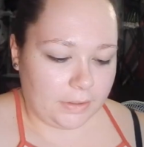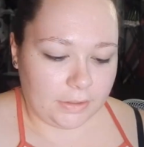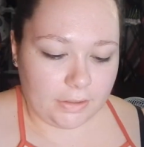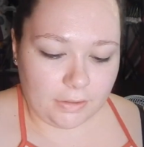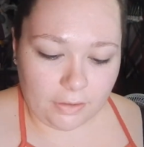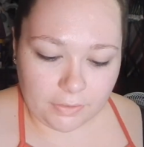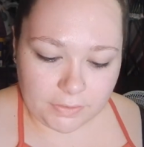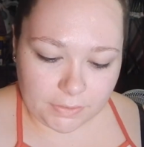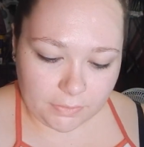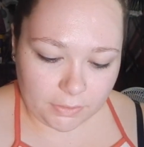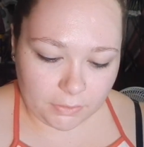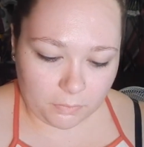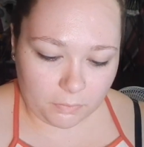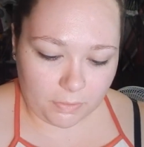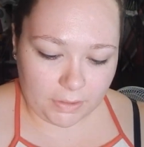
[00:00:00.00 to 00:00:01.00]
You're also going
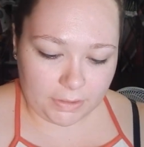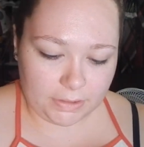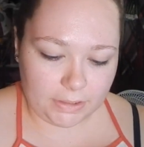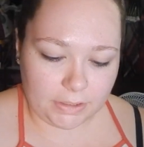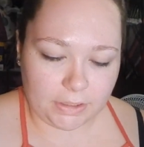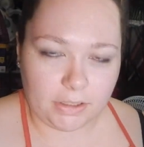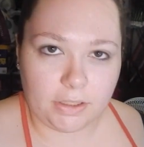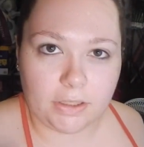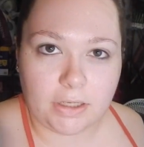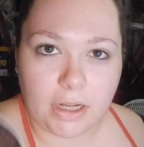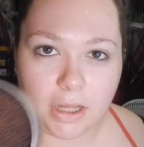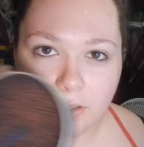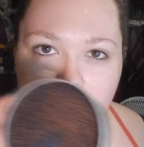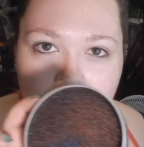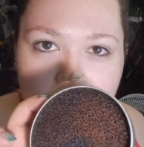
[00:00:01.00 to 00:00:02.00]
to want your
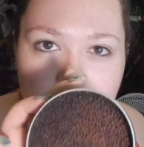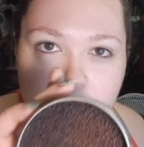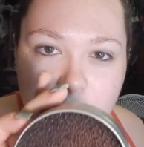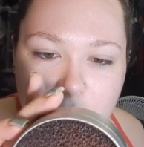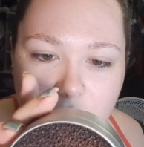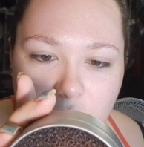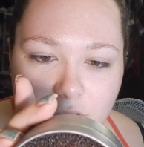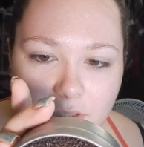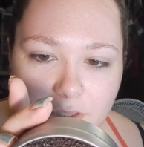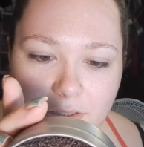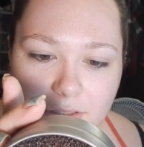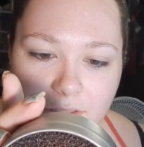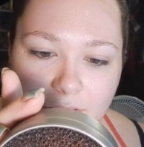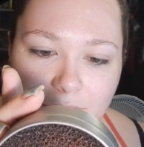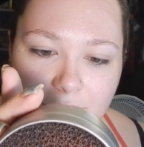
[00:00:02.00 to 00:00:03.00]
color switcher
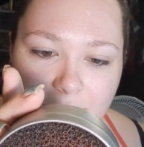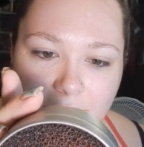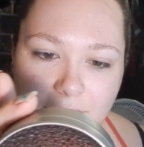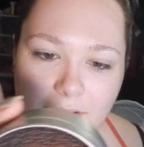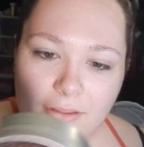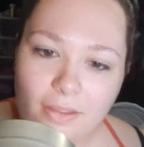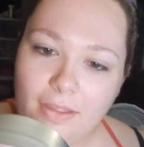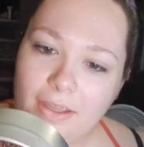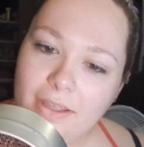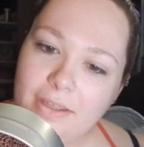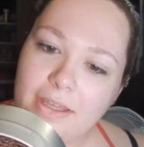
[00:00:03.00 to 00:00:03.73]
thing.